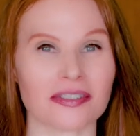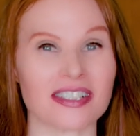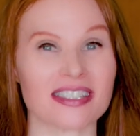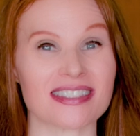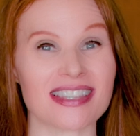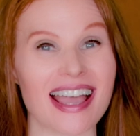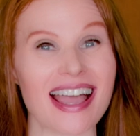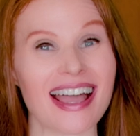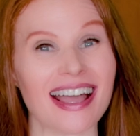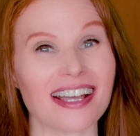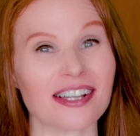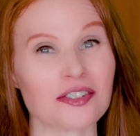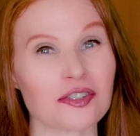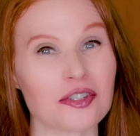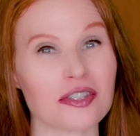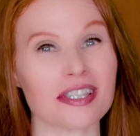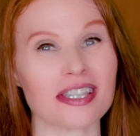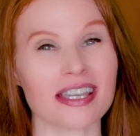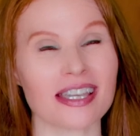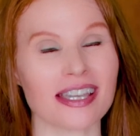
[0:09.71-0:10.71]
It's
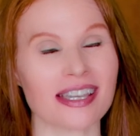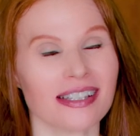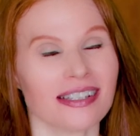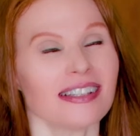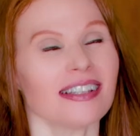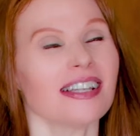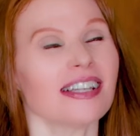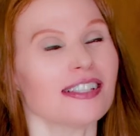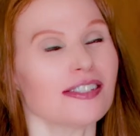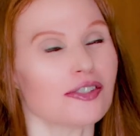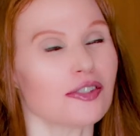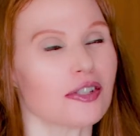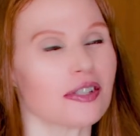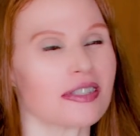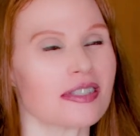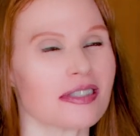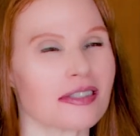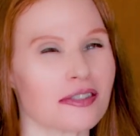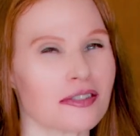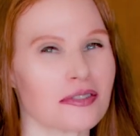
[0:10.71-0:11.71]
actually,
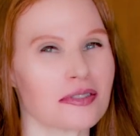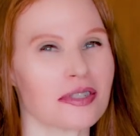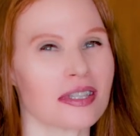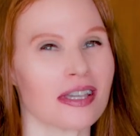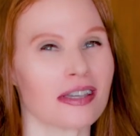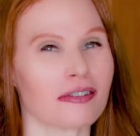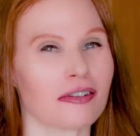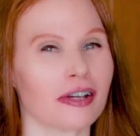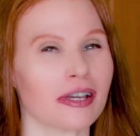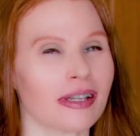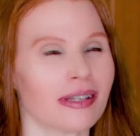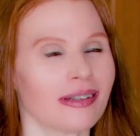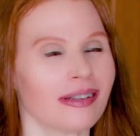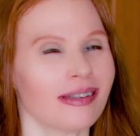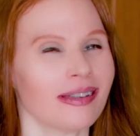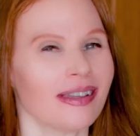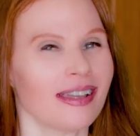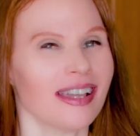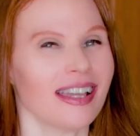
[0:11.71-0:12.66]
just a little secret,